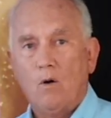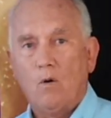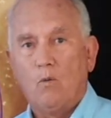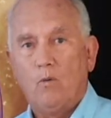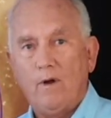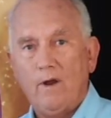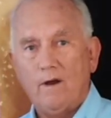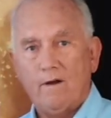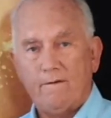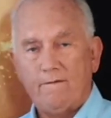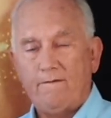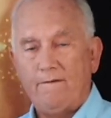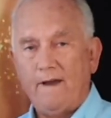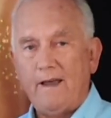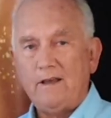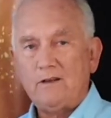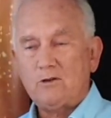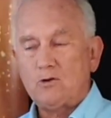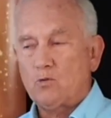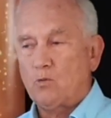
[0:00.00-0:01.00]
we are
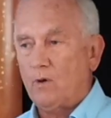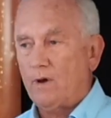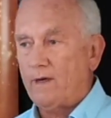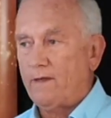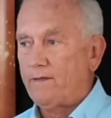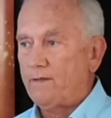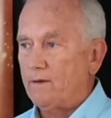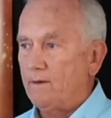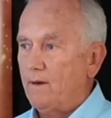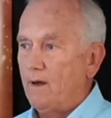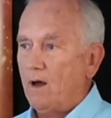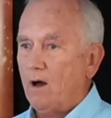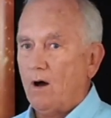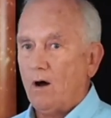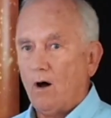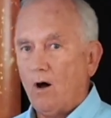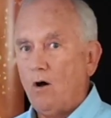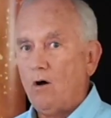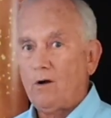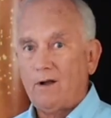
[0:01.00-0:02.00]
faced with
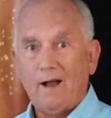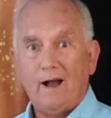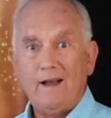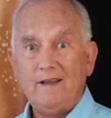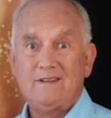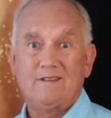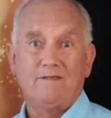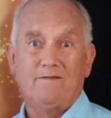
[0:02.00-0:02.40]
all kinds